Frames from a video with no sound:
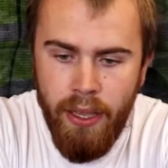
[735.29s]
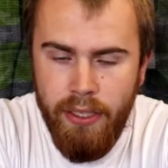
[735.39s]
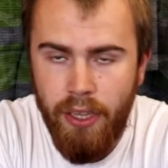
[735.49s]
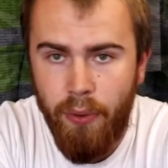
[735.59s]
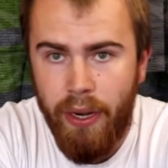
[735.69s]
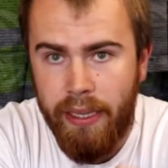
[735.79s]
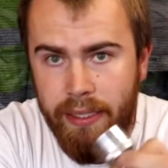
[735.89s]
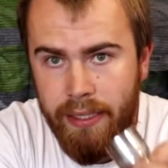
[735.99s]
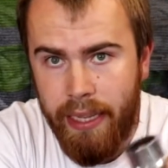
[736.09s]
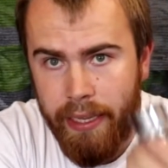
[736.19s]
So on a
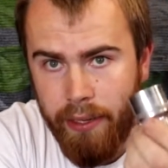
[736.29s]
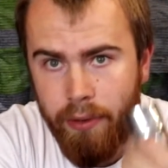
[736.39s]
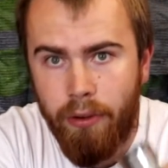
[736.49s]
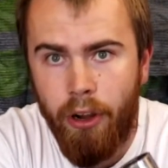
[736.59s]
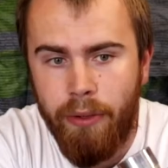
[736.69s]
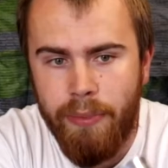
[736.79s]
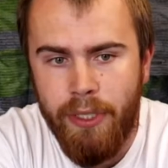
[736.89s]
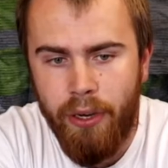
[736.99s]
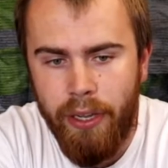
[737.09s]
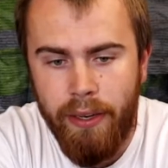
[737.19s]
standard chrome
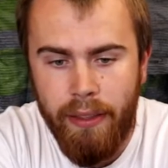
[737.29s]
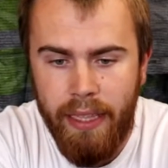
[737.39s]
socket,